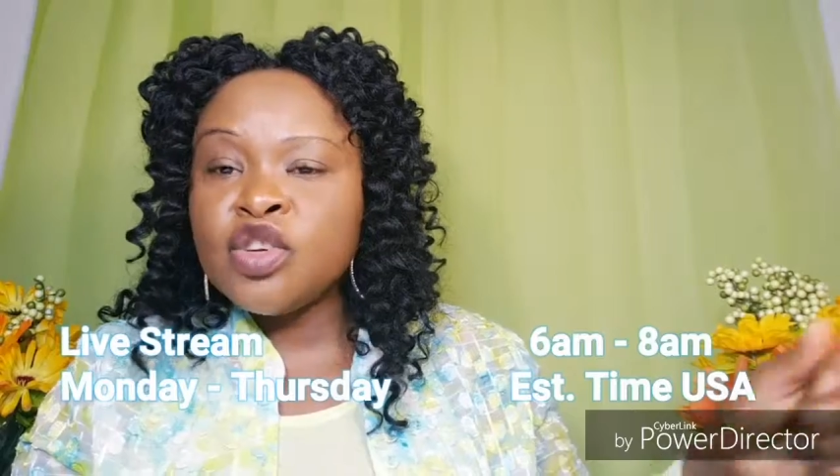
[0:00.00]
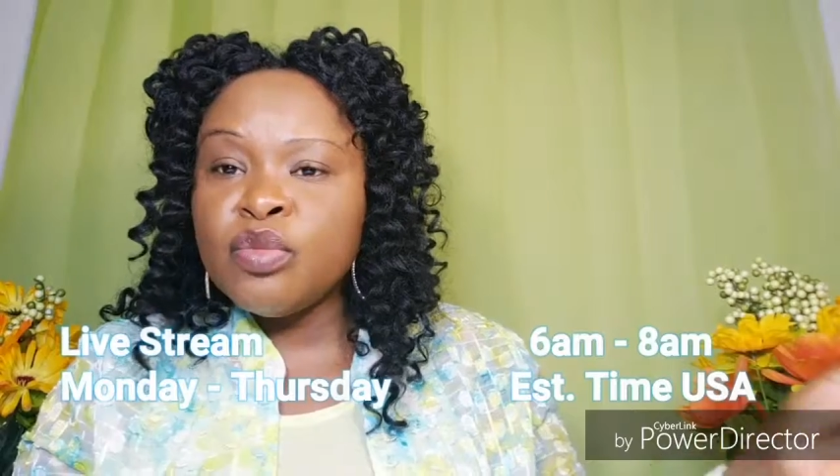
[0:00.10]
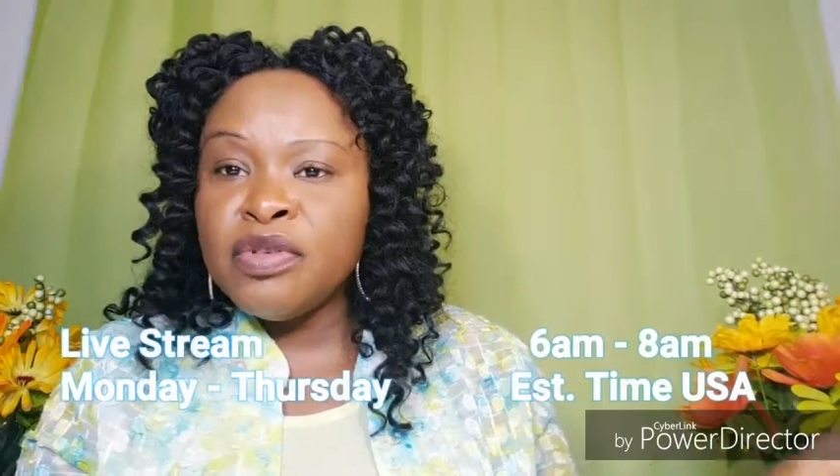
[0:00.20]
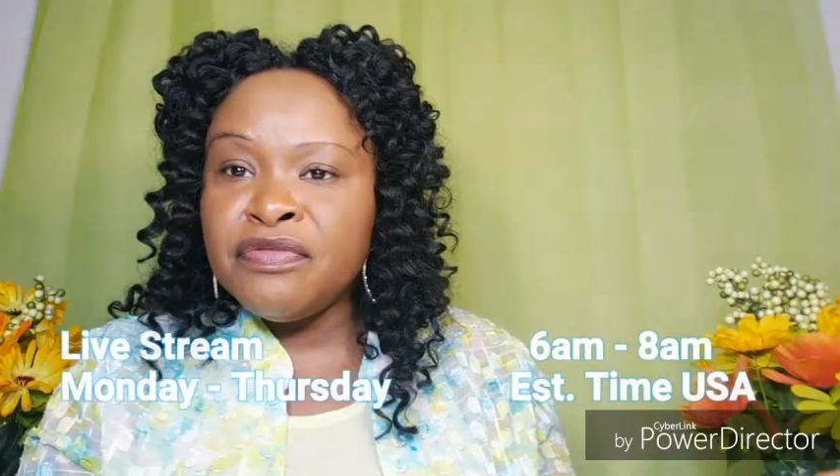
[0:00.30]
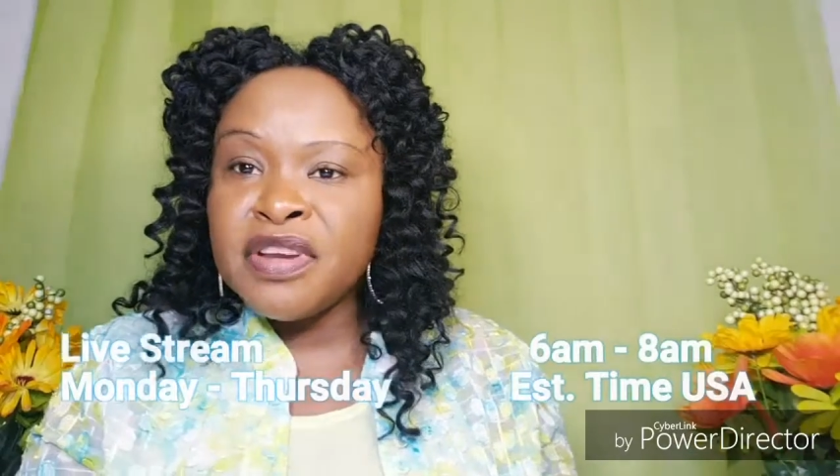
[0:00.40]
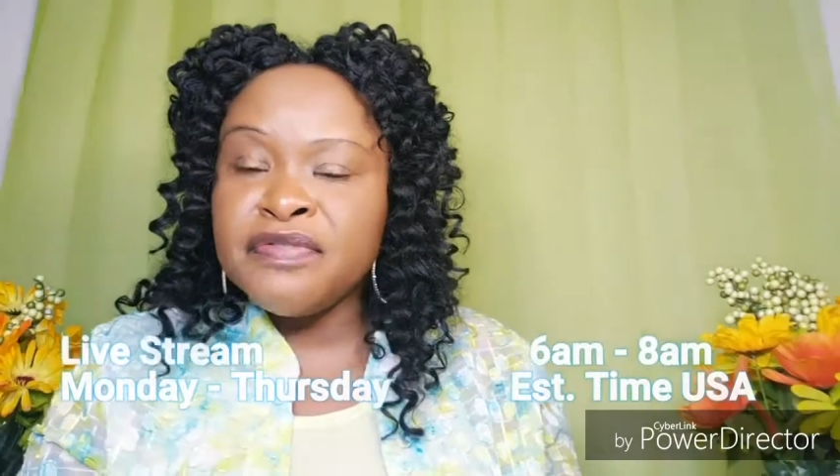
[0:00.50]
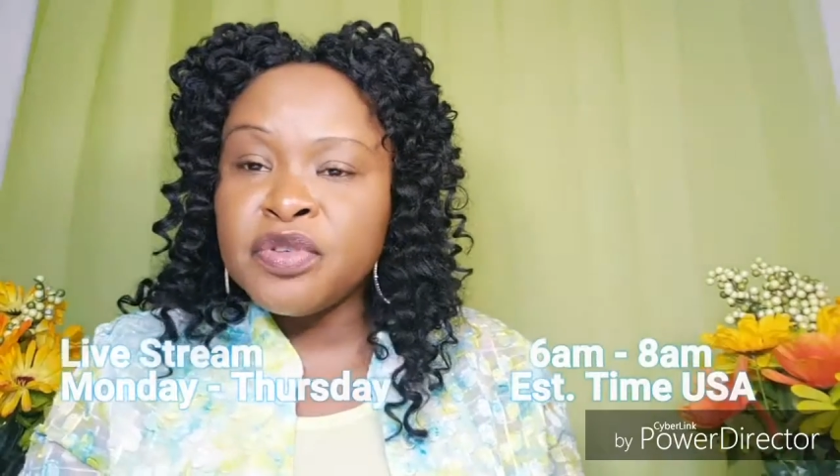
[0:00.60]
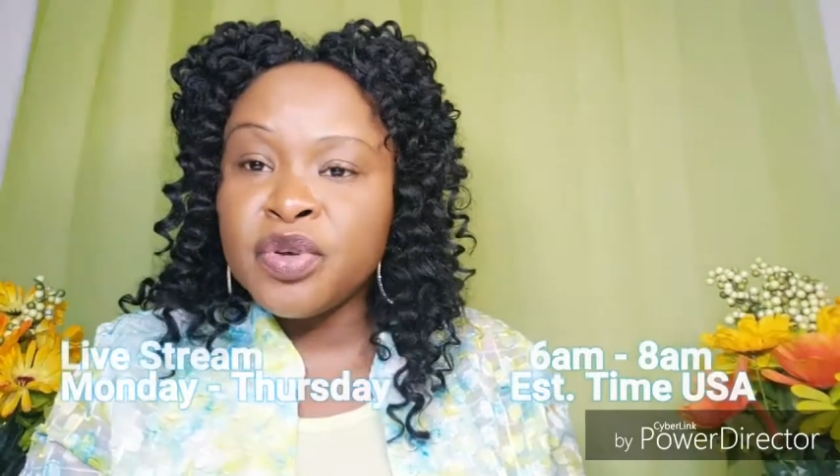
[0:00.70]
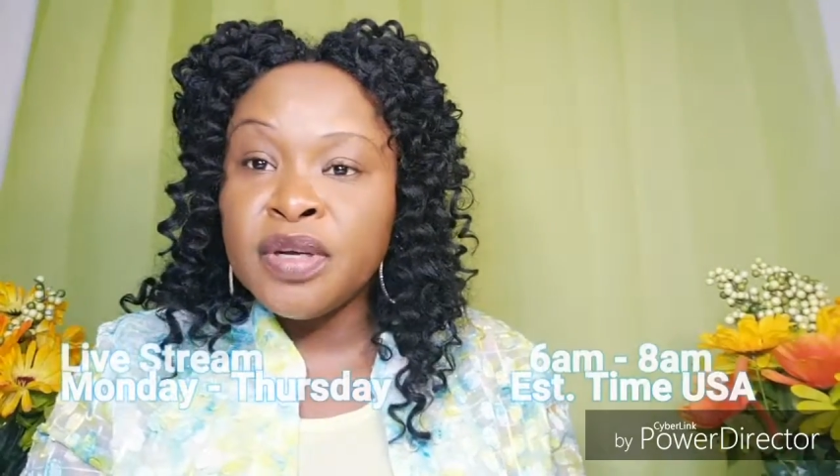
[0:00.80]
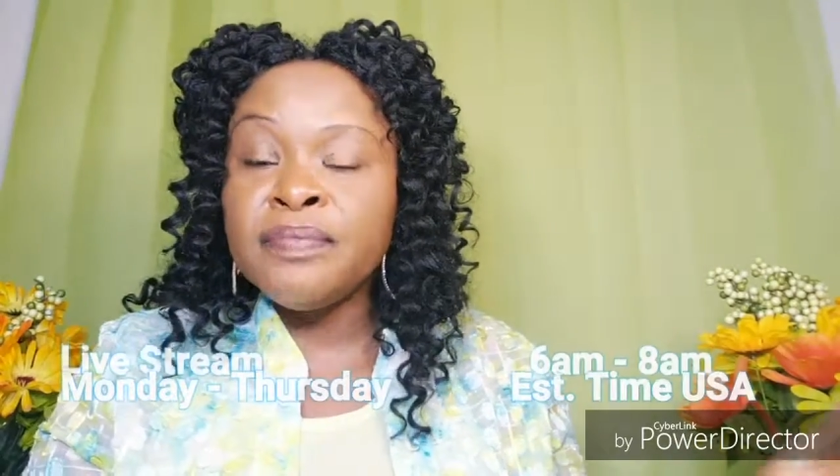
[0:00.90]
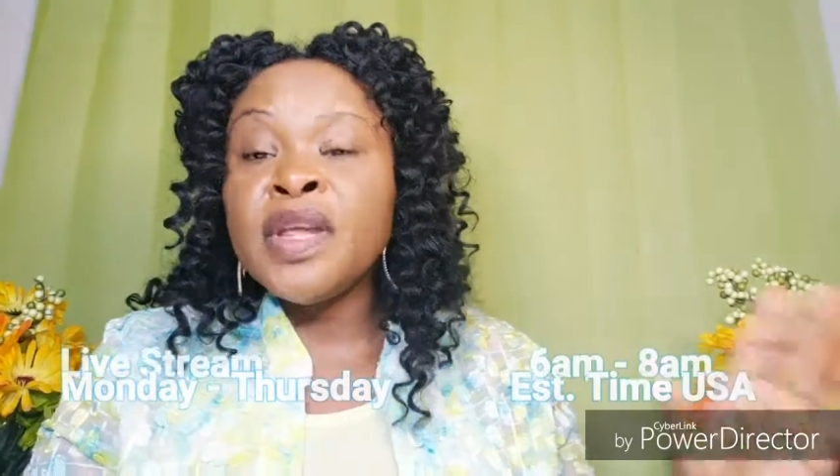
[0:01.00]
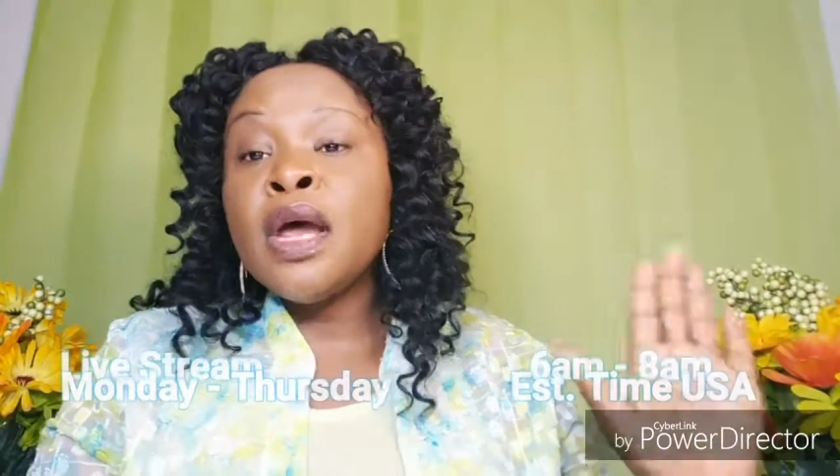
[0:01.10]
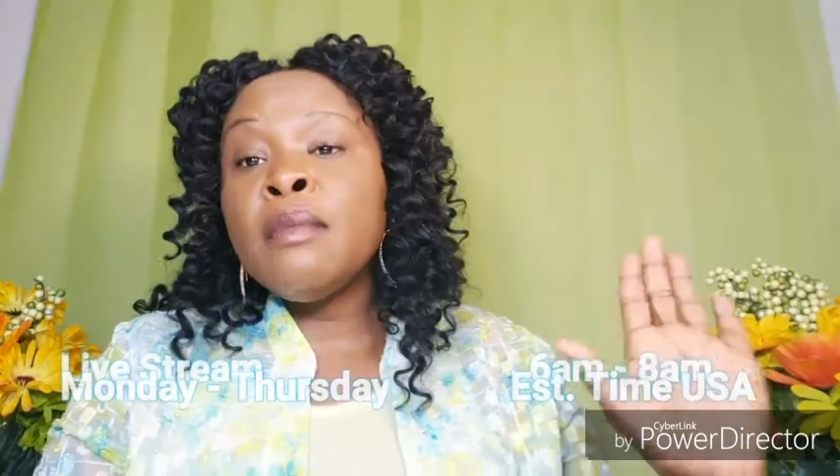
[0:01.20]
chick to be faithful to him.